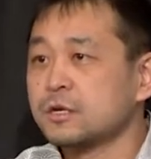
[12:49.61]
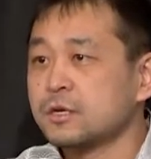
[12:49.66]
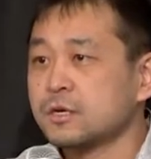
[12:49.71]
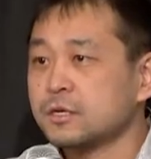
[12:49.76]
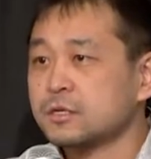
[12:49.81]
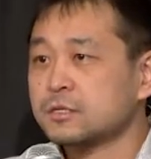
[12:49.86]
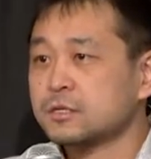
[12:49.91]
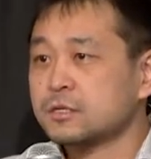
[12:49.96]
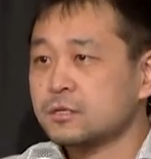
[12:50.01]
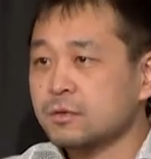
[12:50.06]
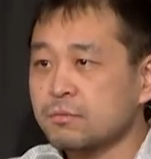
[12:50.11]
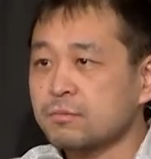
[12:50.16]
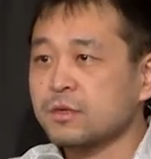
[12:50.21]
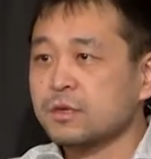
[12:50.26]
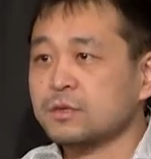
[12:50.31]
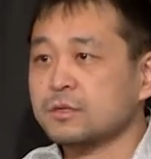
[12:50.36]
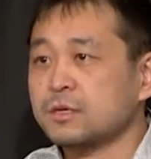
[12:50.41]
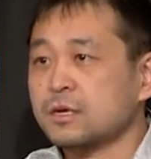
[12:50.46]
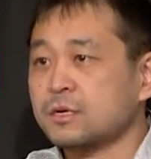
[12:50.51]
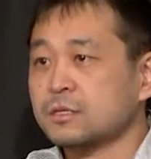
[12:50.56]
It's
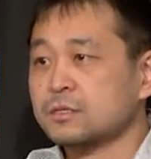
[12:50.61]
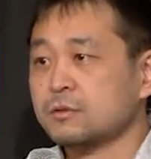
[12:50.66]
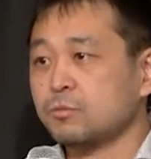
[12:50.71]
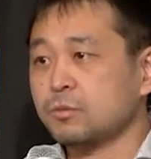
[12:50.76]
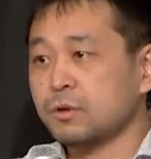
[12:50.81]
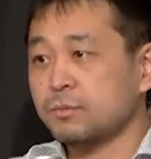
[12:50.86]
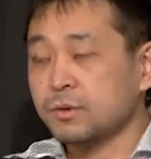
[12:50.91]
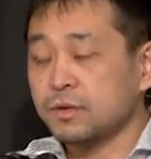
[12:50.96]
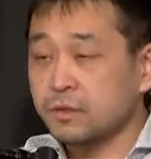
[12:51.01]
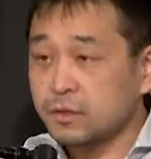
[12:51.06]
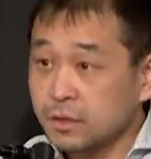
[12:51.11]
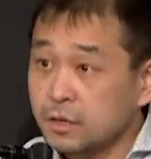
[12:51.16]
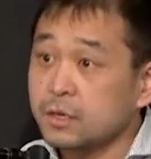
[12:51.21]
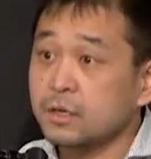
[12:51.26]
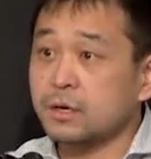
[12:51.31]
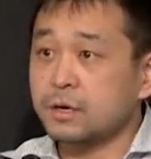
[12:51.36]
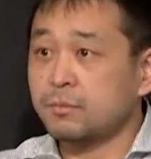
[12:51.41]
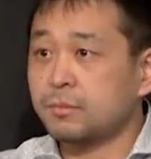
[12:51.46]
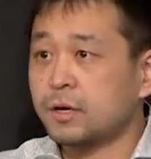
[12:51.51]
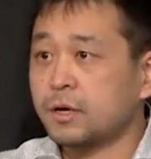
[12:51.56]
something that we've been
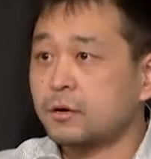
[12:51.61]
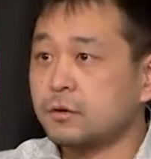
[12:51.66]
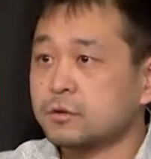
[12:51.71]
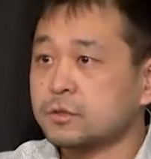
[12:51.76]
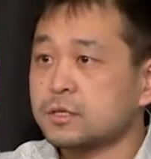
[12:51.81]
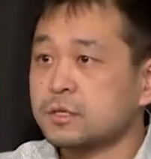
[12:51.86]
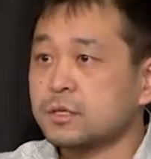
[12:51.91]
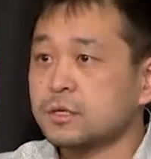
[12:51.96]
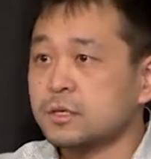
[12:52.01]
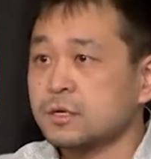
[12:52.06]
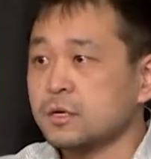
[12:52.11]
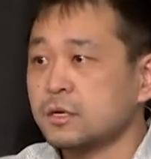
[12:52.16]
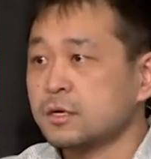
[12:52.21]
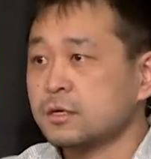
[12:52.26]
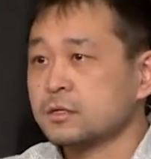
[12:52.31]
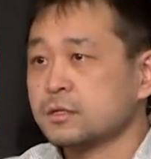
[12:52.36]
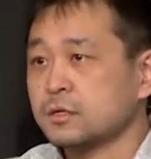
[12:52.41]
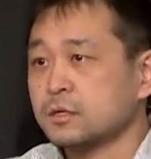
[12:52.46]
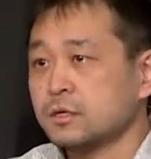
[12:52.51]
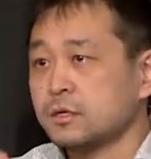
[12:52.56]
thinking about,
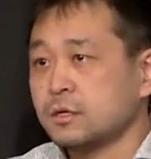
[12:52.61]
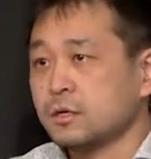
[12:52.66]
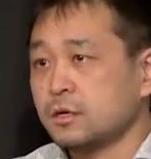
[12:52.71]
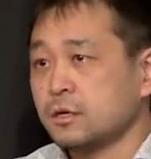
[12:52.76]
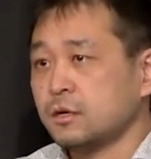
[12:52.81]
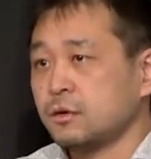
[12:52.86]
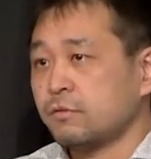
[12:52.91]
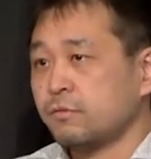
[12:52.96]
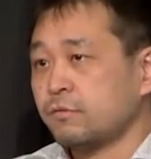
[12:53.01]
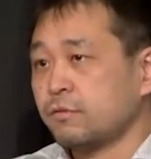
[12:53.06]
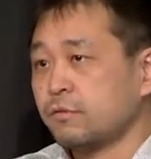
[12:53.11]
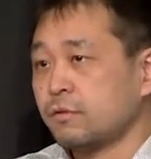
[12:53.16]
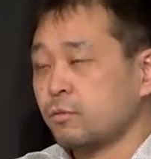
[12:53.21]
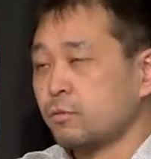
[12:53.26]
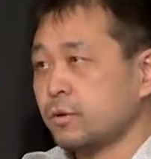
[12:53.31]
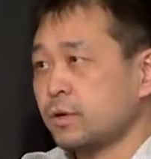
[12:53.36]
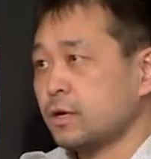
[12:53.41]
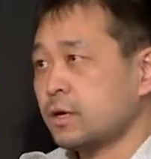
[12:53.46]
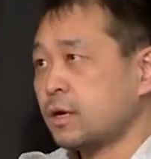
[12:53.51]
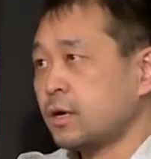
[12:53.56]
is if
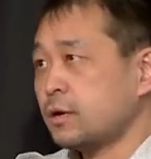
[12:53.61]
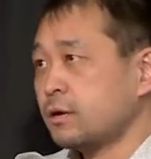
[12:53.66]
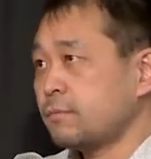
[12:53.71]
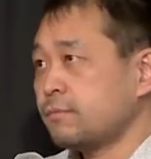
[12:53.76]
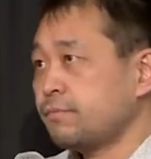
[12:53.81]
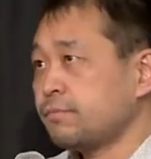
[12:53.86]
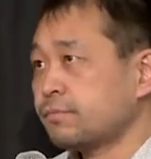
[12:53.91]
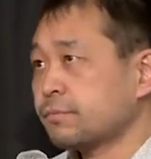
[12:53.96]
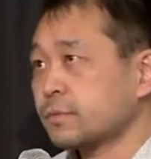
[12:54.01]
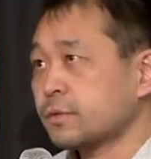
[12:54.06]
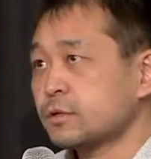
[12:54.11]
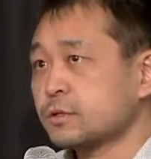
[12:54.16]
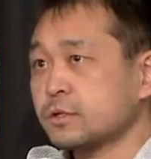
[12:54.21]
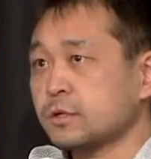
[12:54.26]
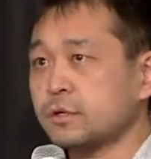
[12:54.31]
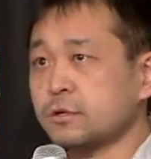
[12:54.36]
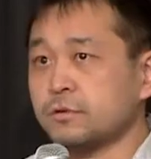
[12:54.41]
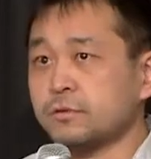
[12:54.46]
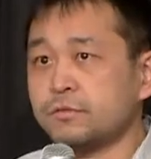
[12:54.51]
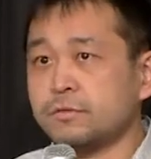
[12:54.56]
we can
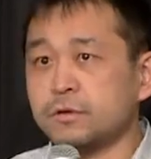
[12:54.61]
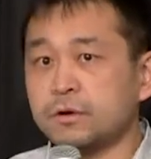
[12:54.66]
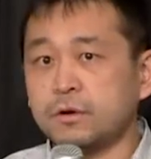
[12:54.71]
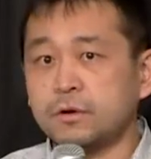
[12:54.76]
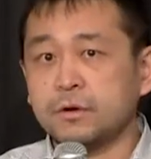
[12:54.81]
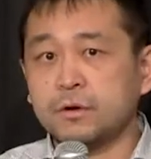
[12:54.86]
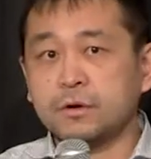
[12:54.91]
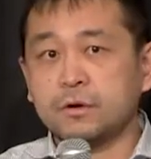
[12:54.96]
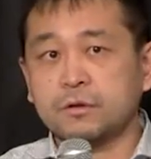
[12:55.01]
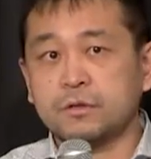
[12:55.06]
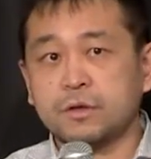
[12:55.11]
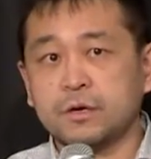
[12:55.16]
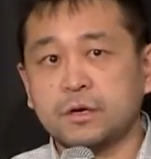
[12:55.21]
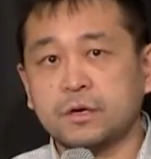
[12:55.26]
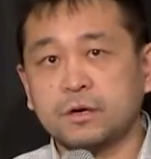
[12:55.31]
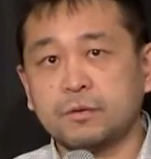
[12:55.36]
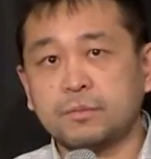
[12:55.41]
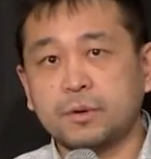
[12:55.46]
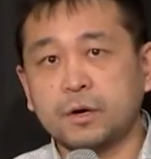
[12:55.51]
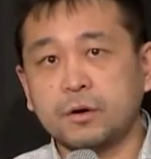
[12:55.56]
sort of
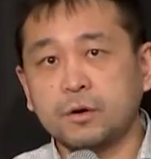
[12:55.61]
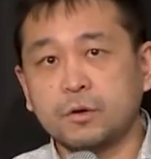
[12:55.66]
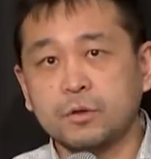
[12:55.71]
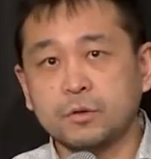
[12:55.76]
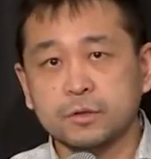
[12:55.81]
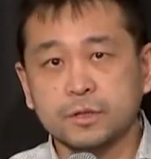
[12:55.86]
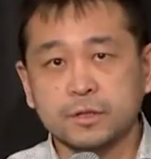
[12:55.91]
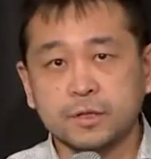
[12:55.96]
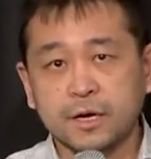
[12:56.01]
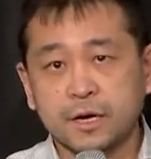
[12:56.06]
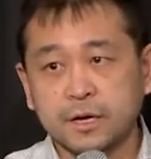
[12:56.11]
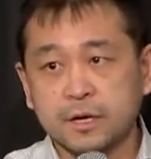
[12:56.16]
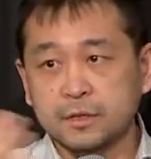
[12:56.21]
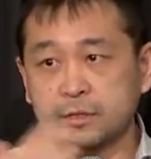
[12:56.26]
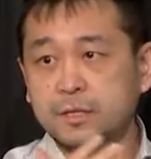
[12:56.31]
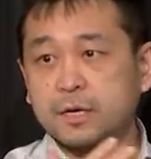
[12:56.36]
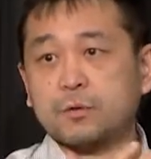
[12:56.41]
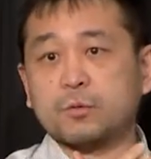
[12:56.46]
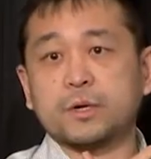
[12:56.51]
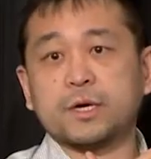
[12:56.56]
thinking about all the data
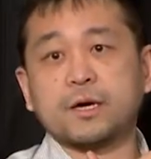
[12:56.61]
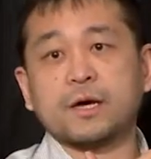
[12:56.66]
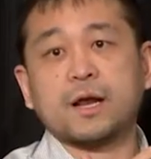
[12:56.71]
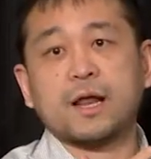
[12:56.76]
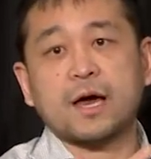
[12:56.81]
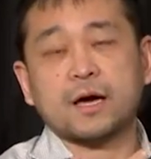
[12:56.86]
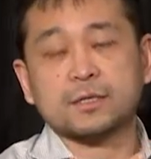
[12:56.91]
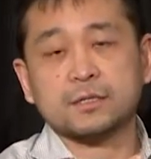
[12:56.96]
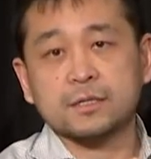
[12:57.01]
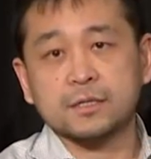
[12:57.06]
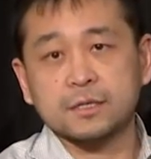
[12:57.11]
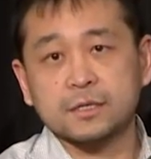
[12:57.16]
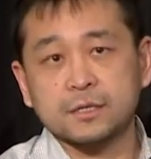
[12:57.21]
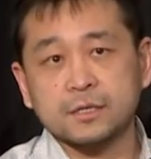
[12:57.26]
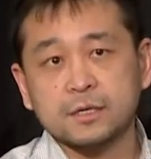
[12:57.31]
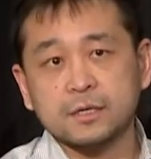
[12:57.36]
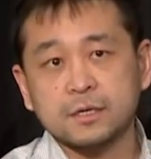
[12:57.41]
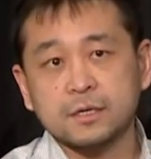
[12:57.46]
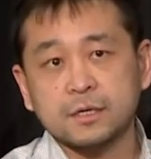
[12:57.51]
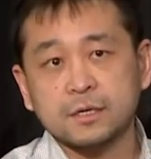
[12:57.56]
that we
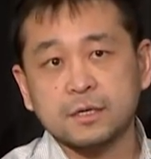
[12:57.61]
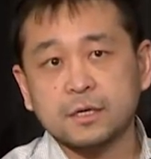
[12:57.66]
collected,